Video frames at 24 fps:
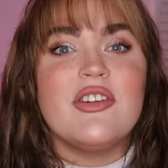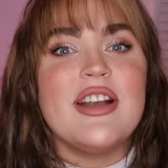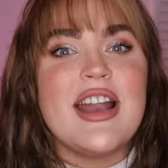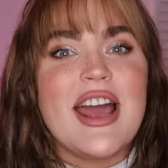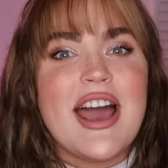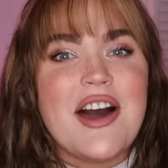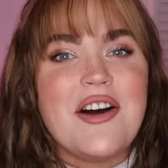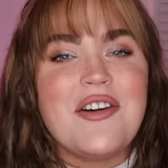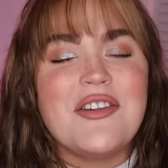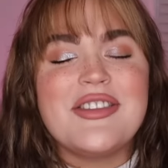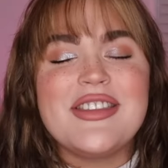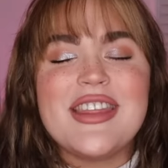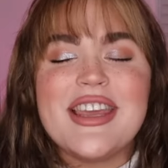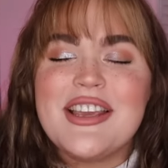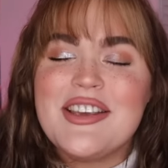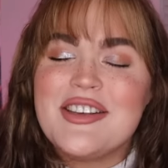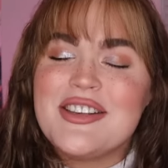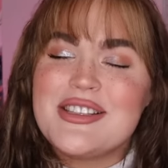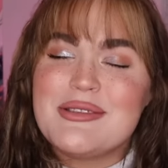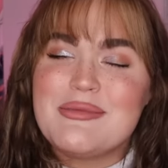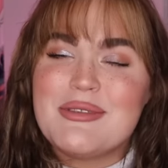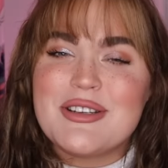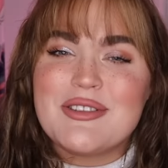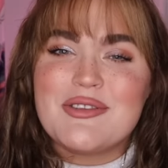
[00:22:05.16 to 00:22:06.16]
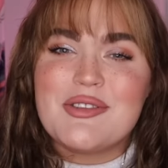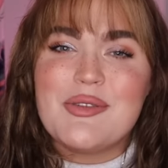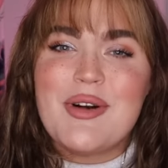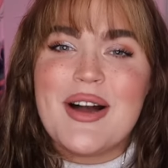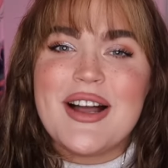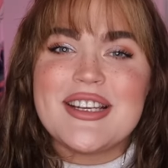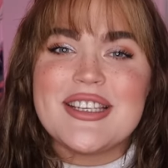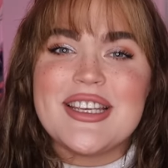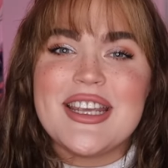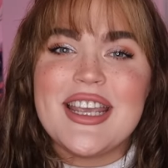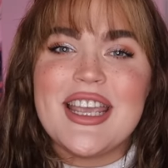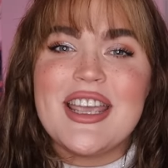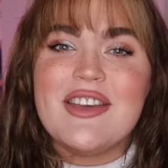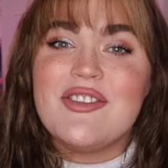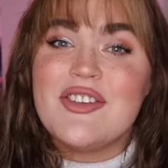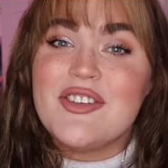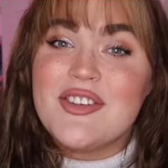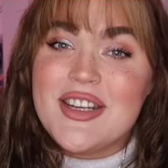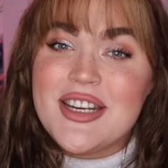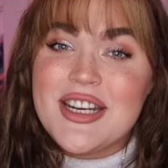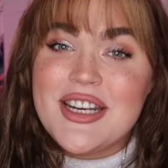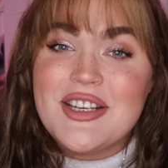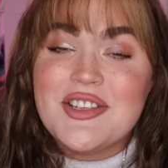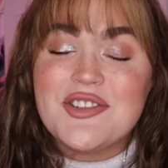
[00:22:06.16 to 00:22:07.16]
For now, thank you so much for watching. If
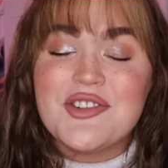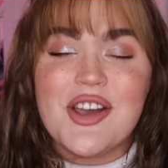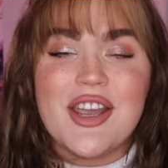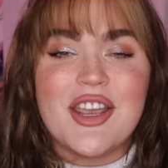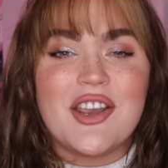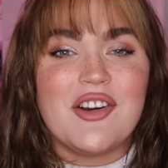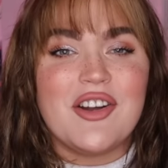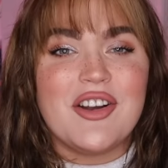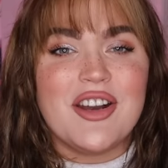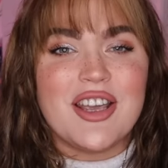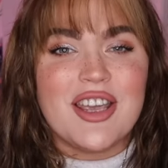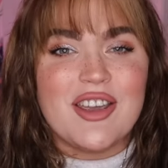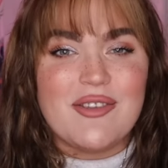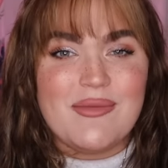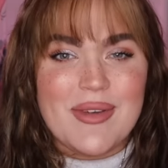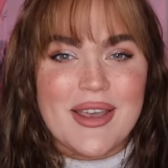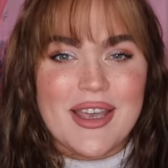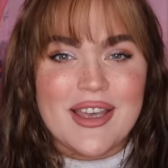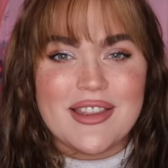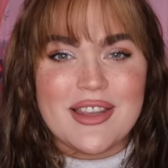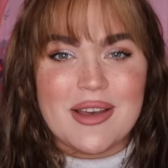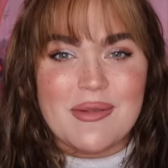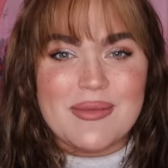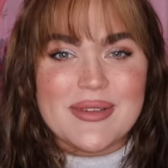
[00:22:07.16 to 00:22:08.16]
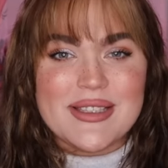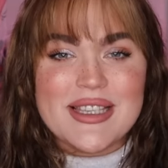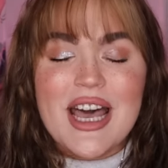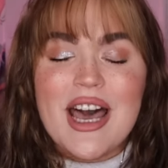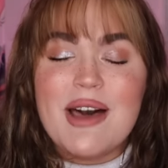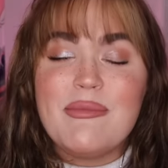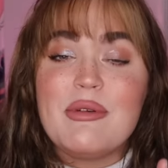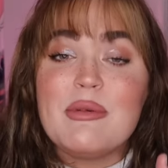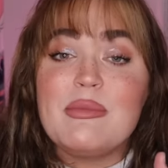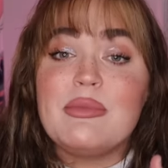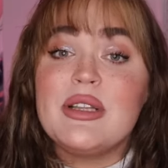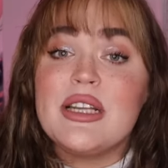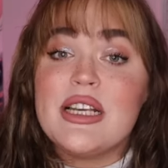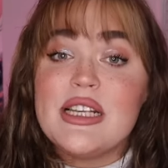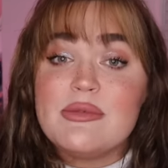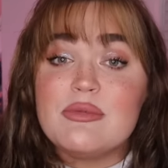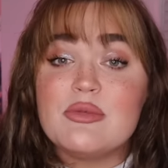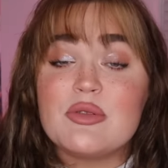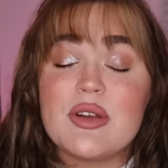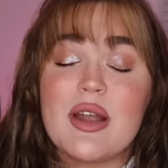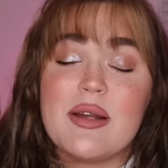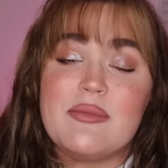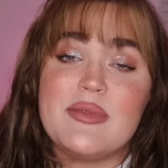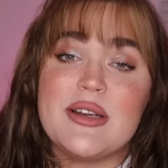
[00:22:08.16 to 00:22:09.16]
you did enjoy, go ahead and give me a thumbs up. Please
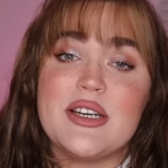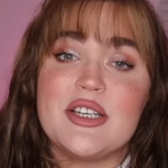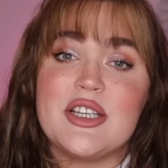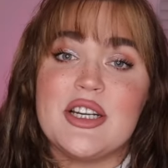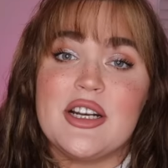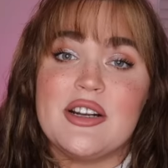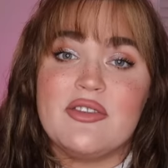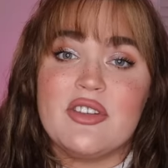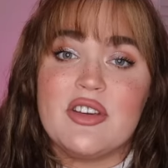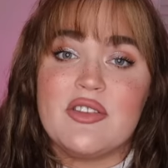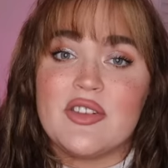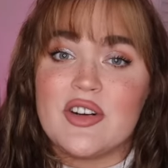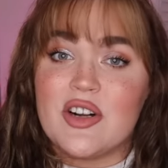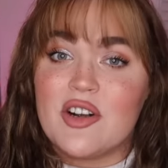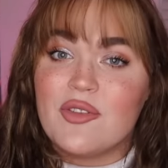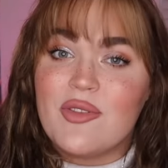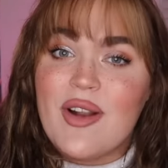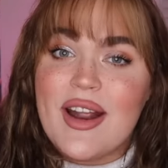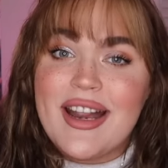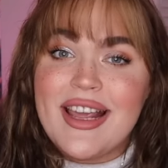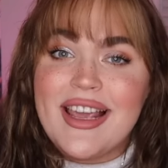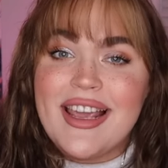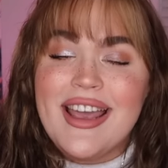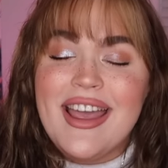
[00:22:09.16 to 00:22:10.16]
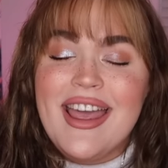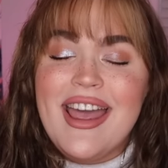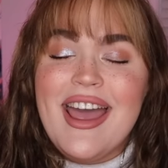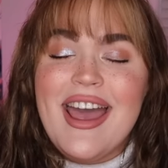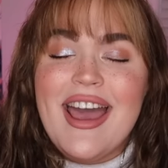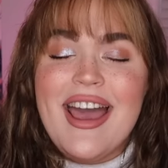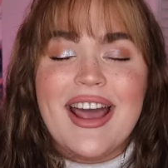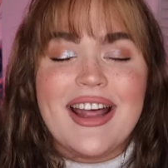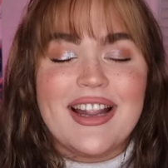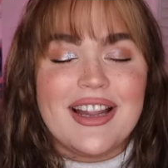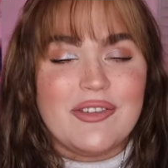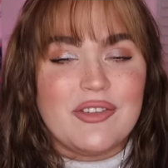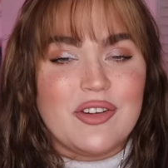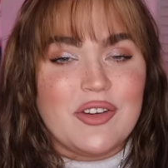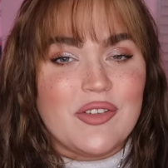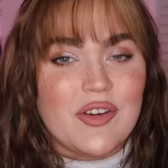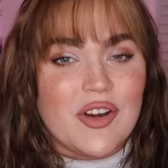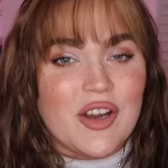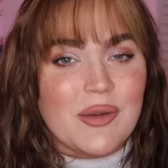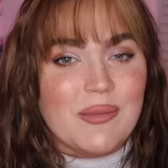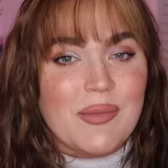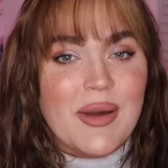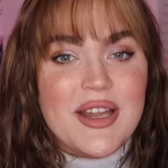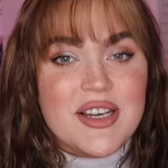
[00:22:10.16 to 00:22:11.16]
subscribe to my channel if you haven't already. I love you
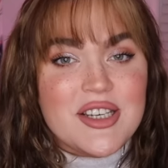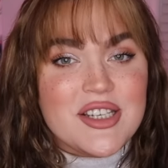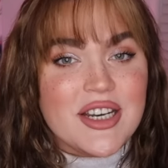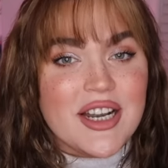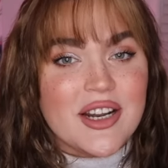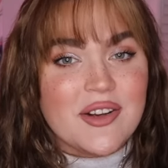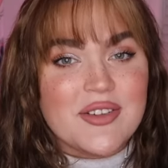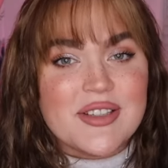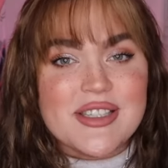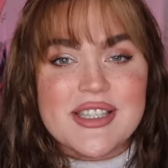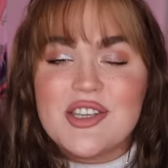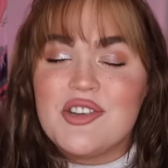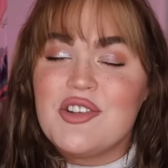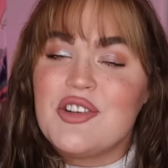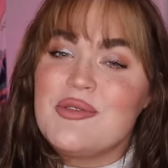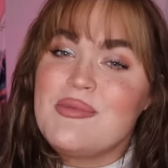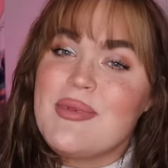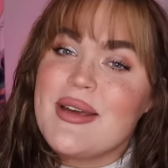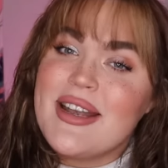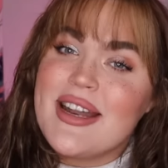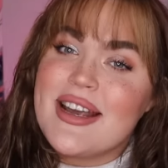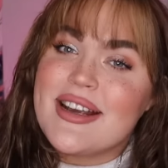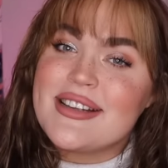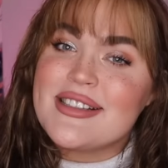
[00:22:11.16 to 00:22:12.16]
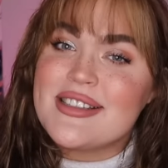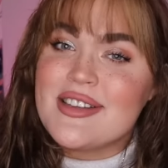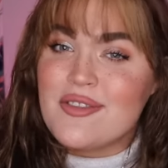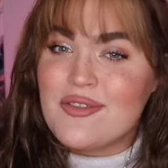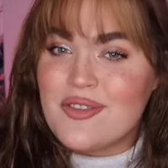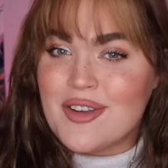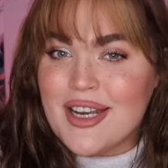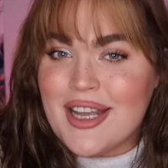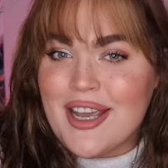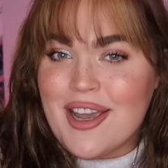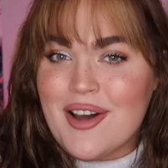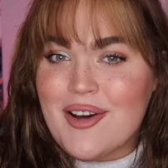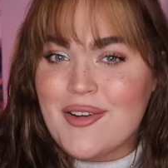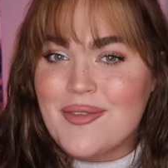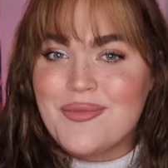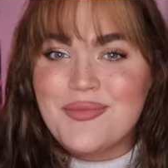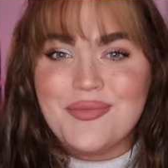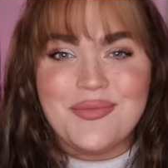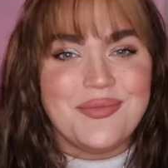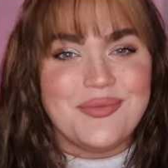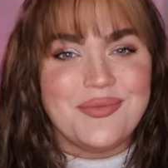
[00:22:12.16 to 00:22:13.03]
very much, and I will see you in my next video.